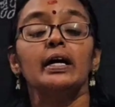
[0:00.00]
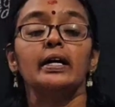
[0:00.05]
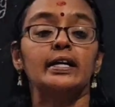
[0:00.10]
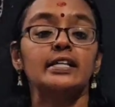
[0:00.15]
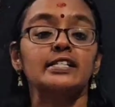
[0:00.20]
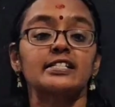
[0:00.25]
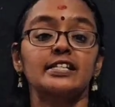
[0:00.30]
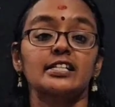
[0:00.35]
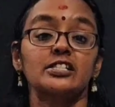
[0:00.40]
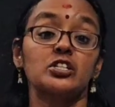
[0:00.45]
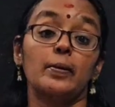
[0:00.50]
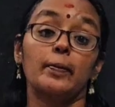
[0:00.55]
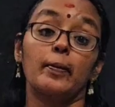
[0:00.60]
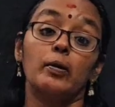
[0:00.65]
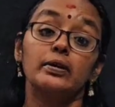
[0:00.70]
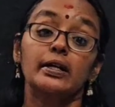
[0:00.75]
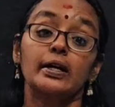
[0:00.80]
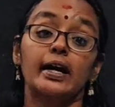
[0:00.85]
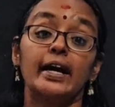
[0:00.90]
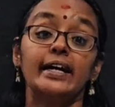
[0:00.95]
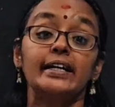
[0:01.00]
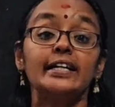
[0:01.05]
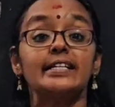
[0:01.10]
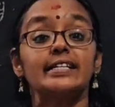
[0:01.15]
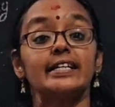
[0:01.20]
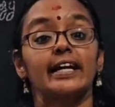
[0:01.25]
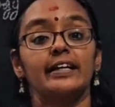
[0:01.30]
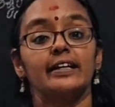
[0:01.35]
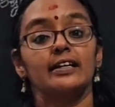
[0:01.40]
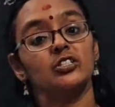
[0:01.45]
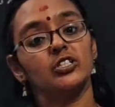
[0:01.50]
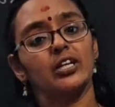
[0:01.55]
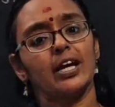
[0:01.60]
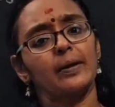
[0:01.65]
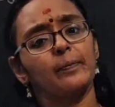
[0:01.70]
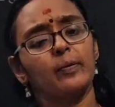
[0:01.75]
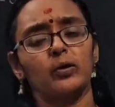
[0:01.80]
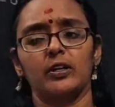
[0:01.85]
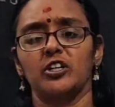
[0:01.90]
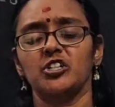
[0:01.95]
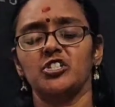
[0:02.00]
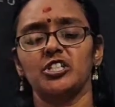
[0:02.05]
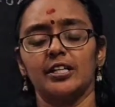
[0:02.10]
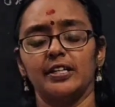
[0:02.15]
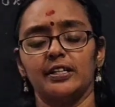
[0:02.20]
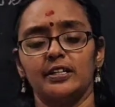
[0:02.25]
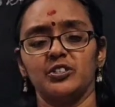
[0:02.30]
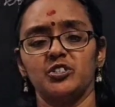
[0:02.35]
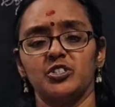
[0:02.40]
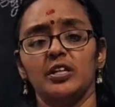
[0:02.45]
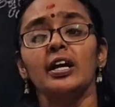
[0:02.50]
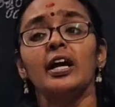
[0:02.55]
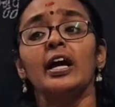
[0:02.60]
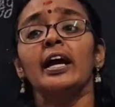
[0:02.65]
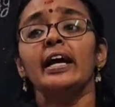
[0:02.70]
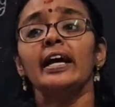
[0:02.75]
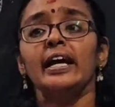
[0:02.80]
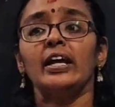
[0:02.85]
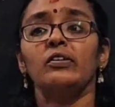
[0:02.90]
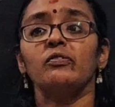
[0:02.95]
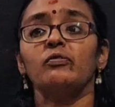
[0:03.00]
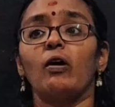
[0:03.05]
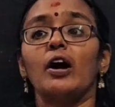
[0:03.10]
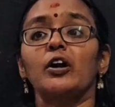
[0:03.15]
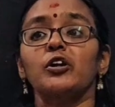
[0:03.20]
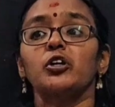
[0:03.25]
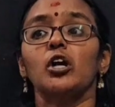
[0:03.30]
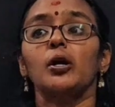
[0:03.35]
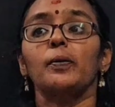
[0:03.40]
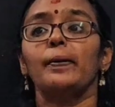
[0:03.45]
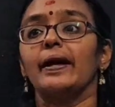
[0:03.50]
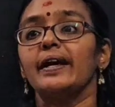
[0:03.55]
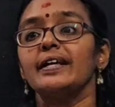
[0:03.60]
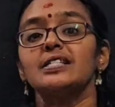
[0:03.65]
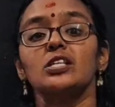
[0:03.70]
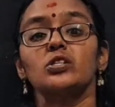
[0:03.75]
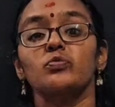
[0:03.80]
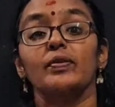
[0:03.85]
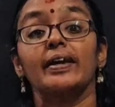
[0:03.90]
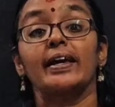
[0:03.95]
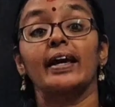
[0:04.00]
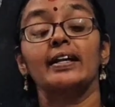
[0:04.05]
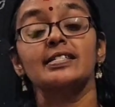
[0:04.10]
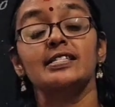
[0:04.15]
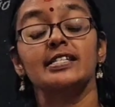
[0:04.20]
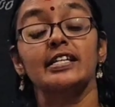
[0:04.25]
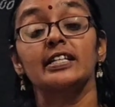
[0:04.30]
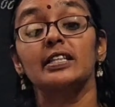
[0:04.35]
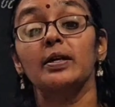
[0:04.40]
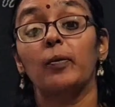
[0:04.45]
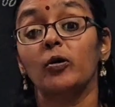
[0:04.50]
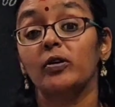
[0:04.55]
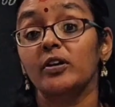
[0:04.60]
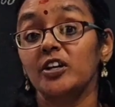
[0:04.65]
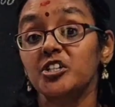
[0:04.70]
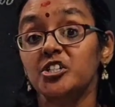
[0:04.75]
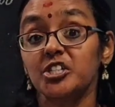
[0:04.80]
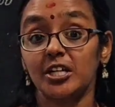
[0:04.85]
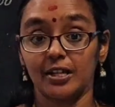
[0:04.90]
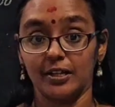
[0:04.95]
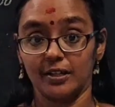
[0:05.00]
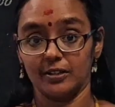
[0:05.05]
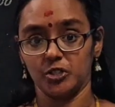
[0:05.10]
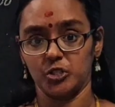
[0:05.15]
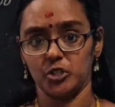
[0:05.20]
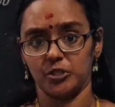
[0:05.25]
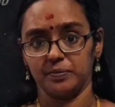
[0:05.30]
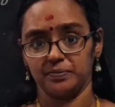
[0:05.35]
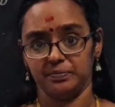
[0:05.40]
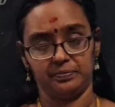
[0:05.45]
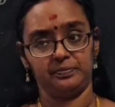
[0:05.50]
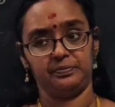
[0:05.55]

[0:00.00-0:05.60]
discussed about the kinetic energy and potential energy. In what all places we can see the potential energy?